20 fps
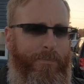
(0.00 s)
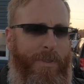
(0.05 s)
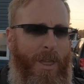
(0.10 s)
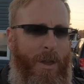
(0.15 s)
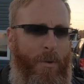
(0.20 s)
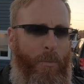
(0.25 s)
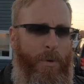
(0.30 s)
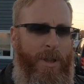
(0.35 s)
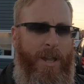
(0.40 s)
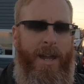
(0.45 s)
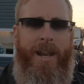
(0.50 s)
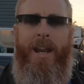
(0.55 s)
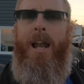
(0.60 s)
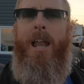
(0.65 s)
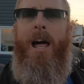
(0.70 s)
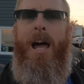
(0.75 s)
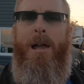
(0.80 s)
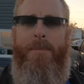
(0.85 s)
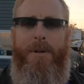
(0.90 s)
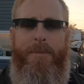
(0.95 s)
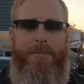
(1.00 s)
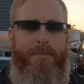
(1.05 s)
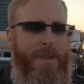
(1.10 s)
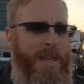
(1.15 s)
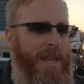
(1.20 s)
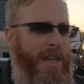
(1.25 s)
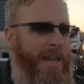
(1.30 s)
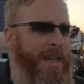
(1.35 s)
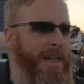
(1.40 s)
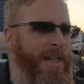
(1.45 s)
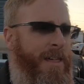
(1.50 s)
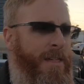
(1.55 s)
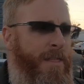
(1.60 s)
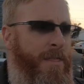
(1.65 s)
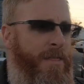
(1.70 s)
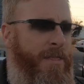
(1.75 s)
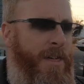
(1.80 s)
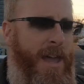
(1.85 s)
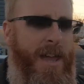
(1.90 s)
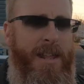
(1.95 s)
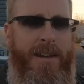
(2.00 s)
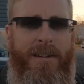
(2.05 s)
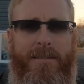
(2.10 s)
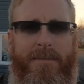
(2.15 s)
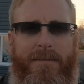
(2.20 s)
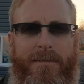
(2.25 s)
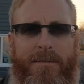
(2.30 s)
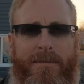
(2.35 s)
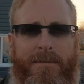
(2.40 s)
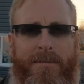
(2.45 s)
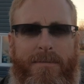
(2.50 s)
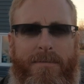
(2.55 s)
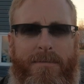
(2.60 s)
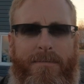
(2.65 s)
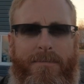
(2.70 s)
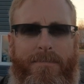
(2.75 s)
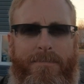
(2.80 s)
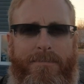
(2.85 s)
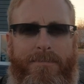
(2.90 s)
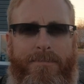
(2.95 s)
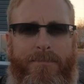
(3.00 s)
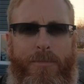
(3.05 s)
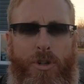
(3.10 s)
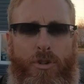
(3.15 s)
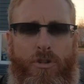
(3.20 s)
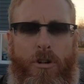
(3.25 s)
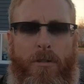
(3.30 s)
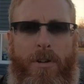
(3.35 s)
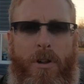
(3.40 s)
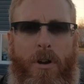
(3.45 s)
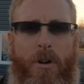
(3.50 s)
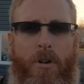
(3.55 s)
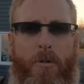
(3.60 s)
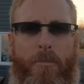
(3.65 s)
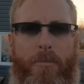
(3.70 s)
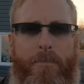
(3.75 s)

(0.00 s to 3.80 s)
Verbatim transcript: we got an alignment. Then we drove it home.